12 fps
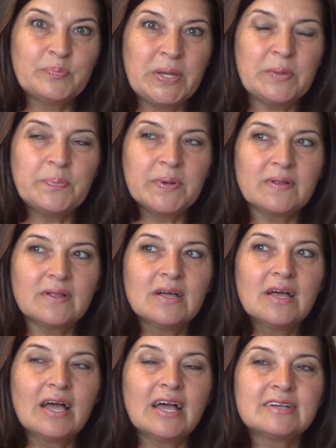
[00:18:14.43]
people,
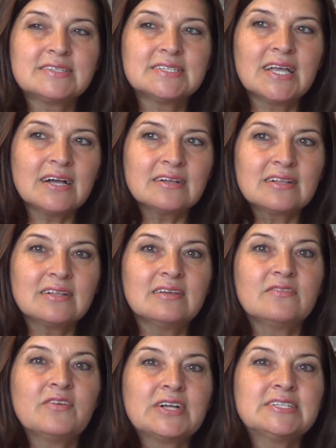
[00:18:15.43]

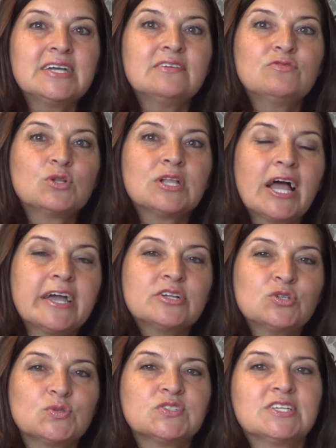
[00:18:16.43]
exactly what they would
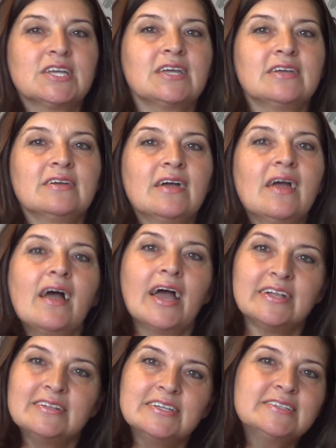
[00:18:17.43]
like to say.
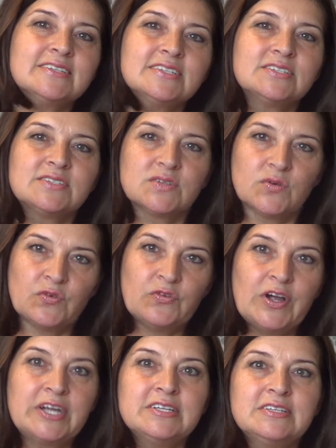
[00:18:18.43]
And this is
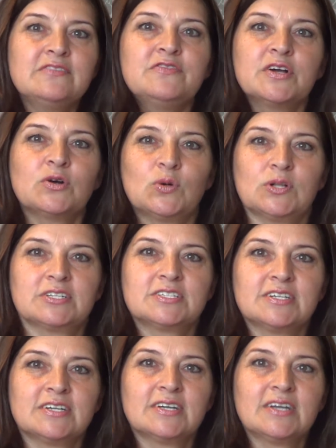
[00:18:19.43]
very
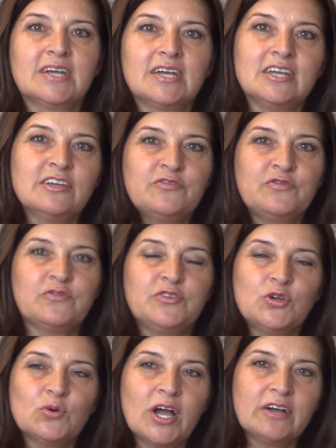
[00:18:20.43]
difficult. If
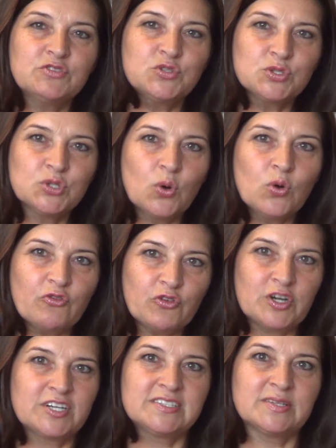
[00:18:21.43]
you have to know
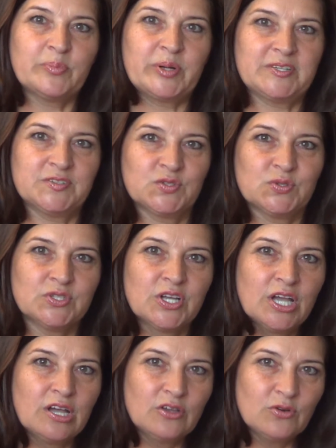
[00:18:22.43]
first the person,
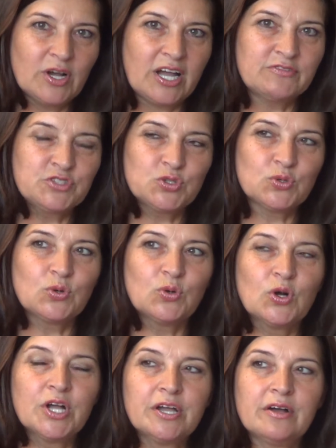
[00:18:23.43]
you have
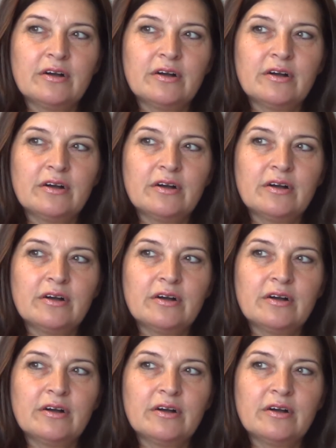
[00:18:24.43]
to